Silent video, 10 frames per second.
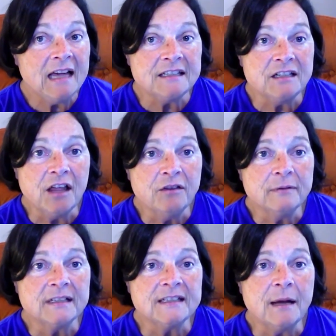As
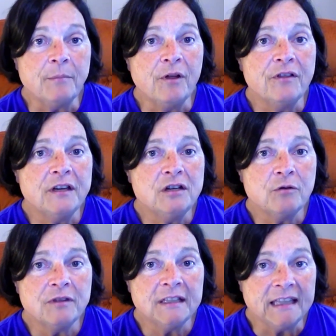another example, they
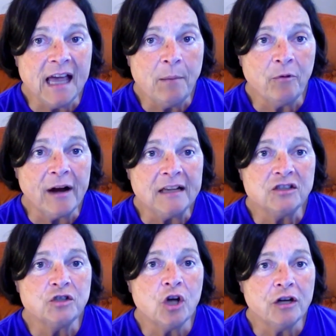note that lab
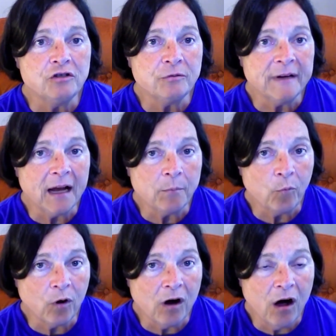rats taught to react
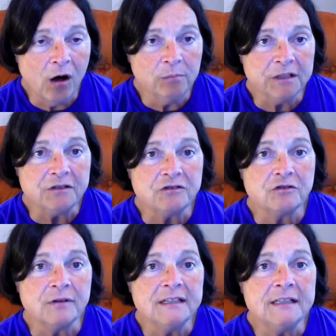more calmly to
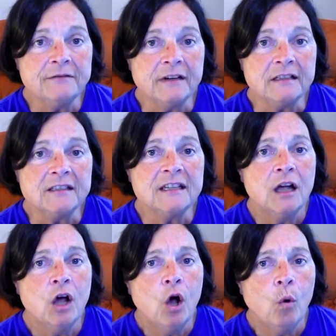stress events
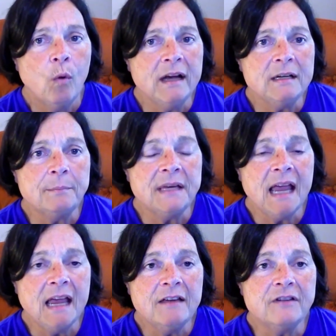wind up
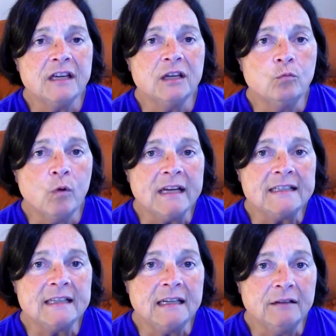behaving in
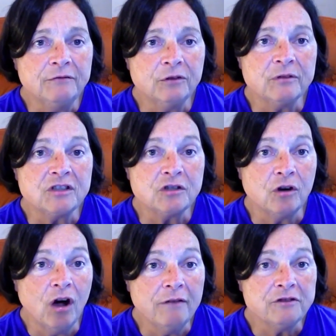ways that influence their
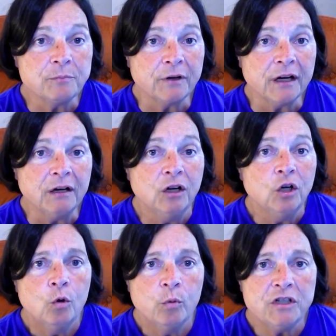offspring,
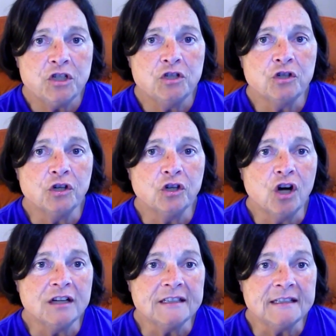which in turn
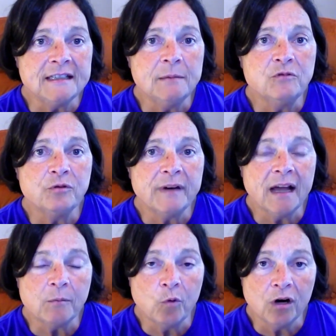causes them to
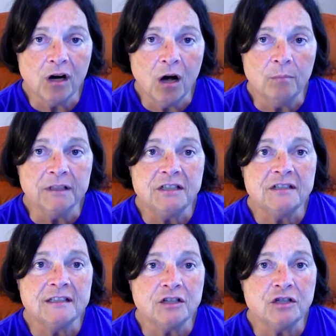react more calmly to
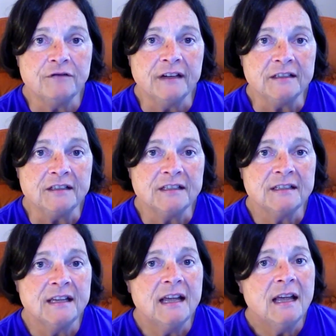such events
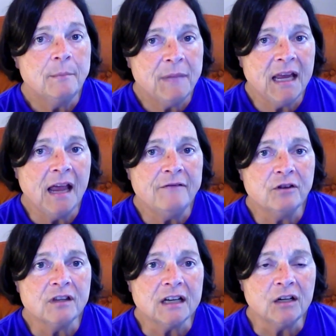
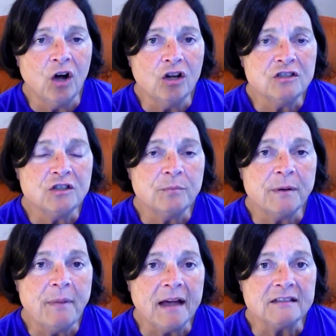behavior that can also
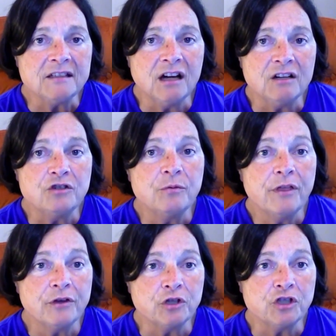be passed on to a
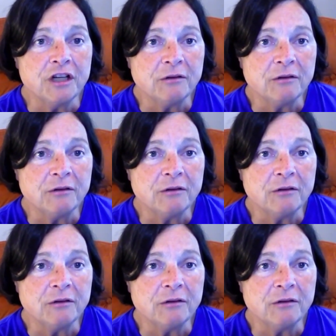third